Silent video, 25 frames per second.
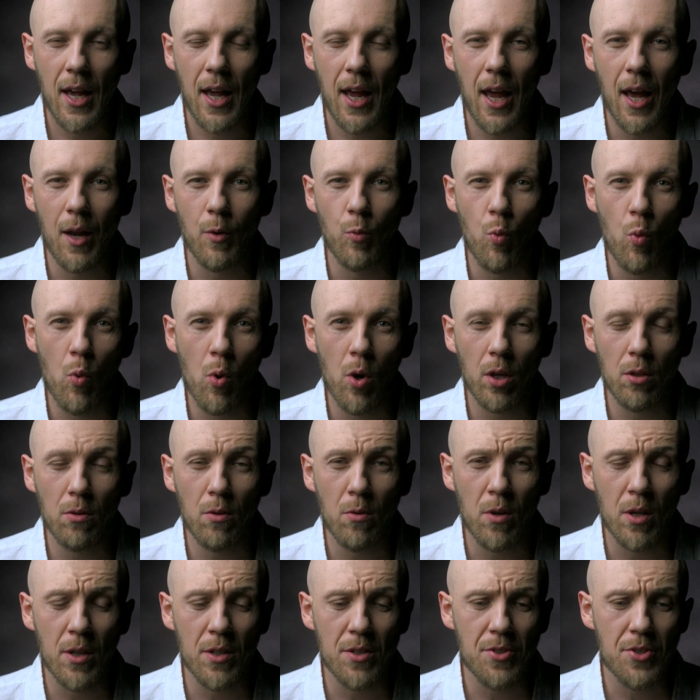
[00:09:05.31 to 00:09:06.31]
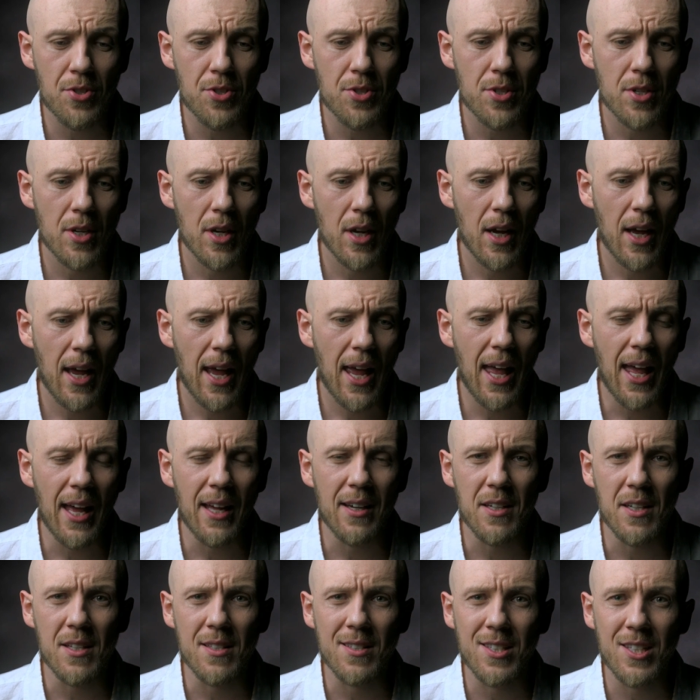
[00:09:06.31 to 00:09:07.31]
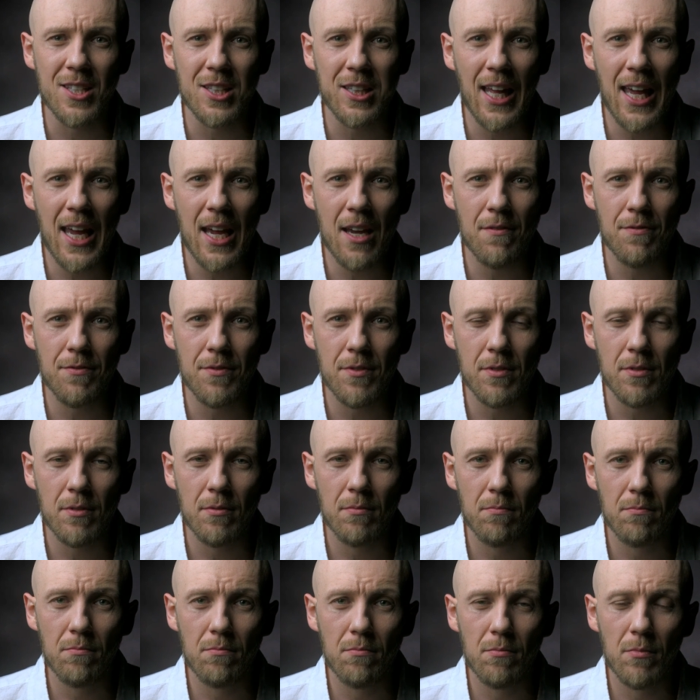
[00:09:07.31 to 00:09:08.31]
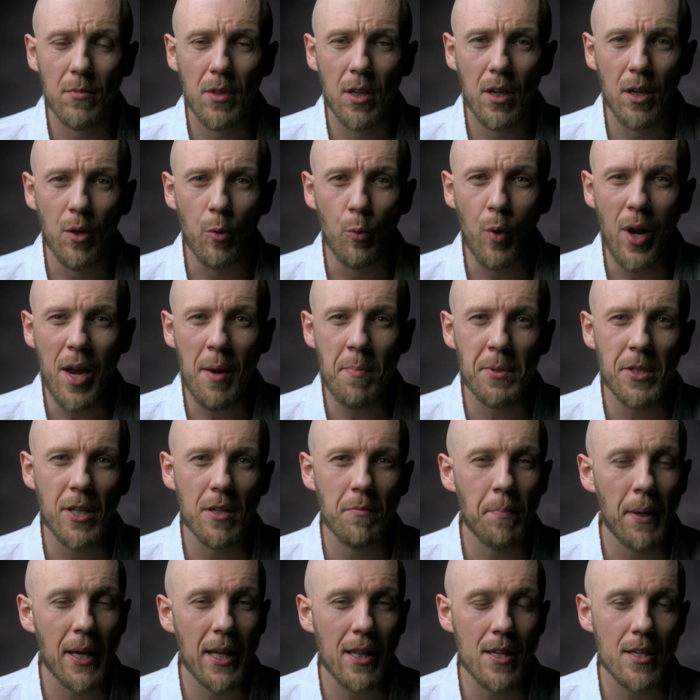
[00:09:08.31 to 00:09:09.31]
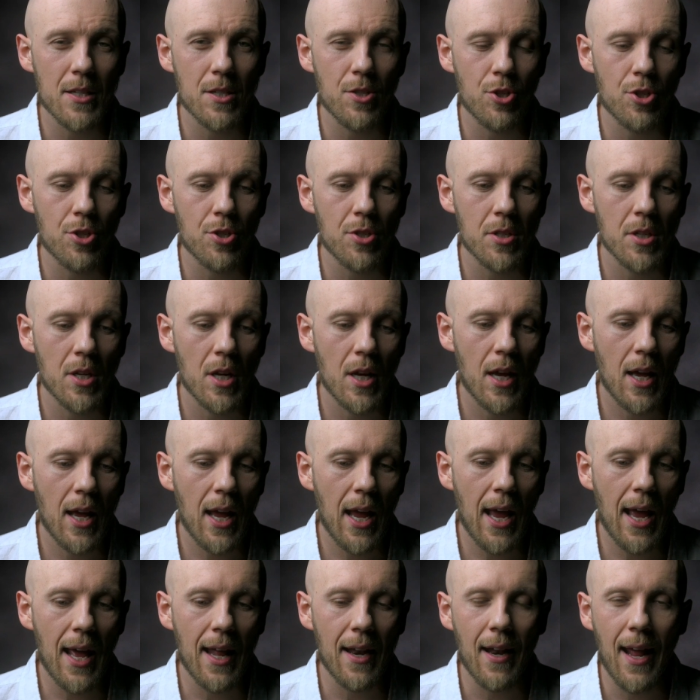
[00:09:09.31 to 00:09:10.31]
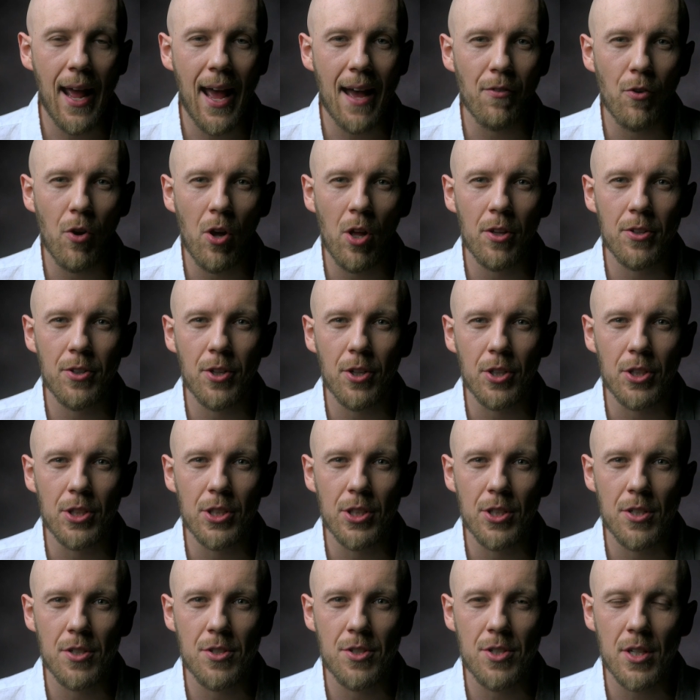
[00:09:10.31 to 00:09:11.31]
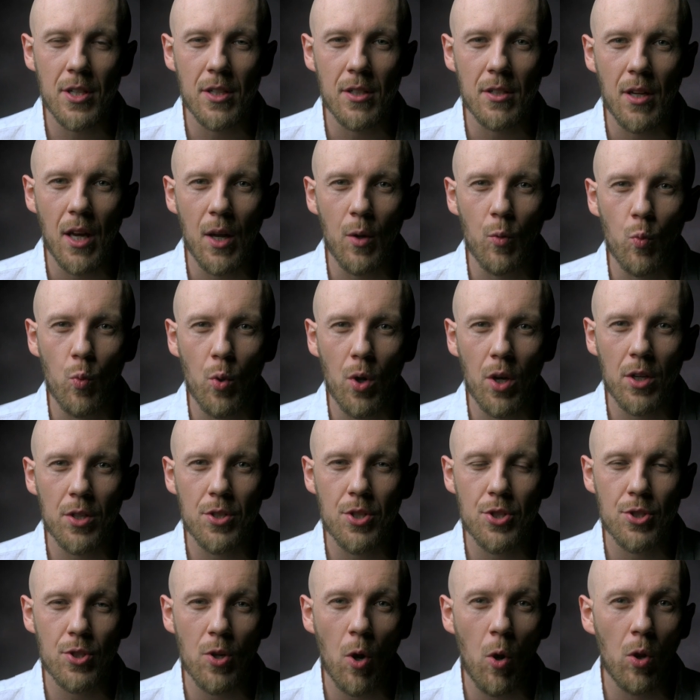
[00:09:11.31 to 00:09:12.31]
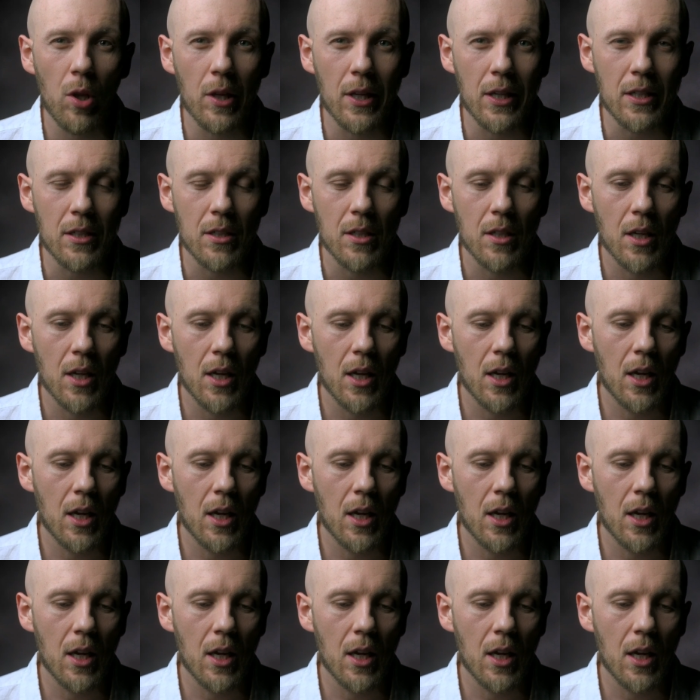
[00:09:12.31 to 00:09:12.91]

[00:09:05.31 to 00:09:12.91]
and warlords and enslaved, raped and pillaged, and have all your goods and work stolen.